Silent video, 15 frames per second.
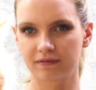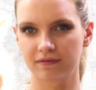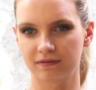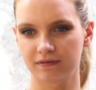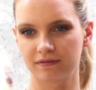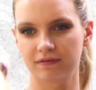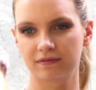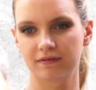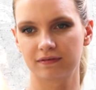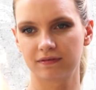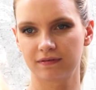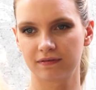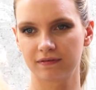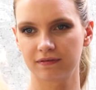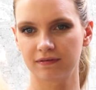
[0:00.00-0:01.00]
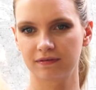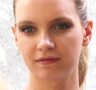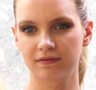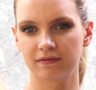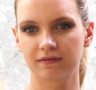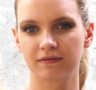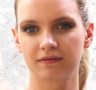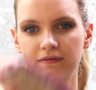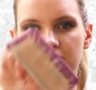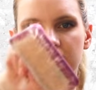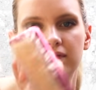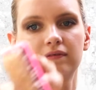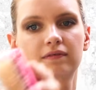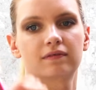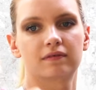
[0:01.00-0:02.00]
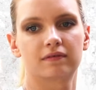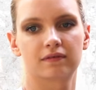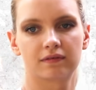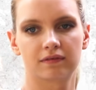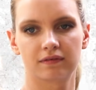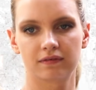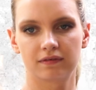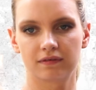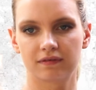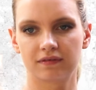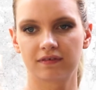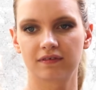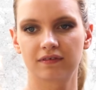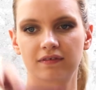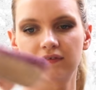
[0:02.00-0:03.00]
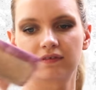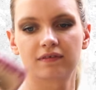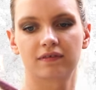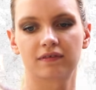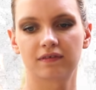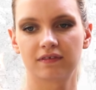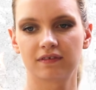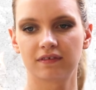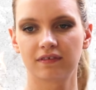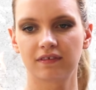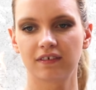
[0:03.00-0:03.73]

(silence)